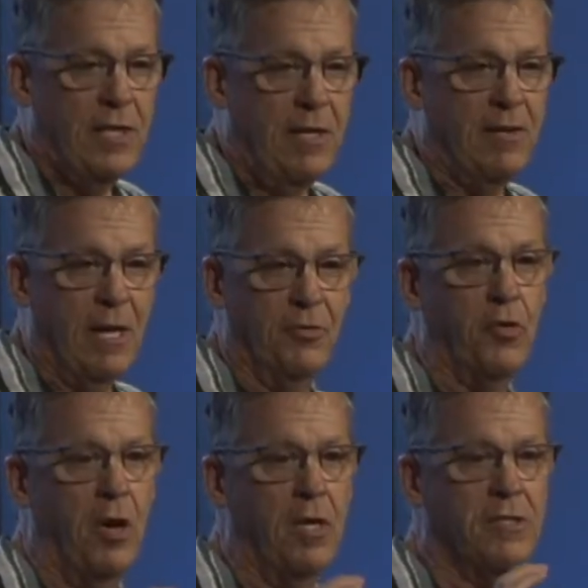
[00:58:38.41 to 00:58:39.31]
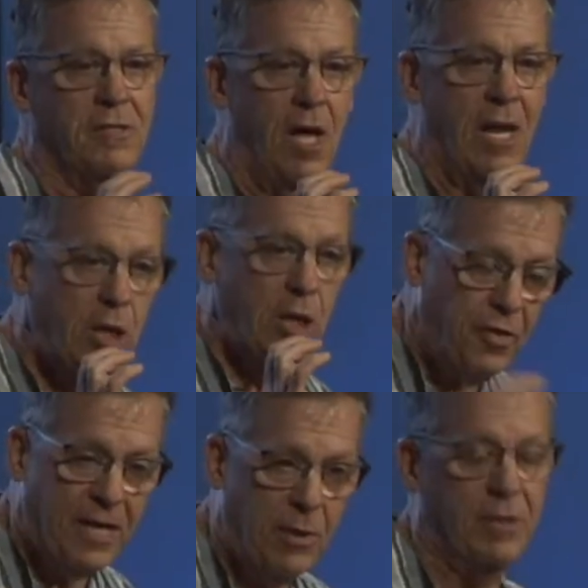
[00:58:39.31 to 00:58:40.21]
He, he comes across not like you
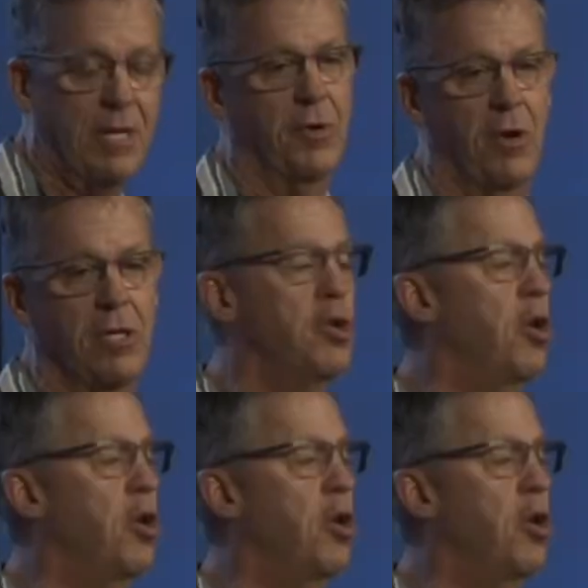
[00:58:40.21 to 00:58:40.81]
think he would come across.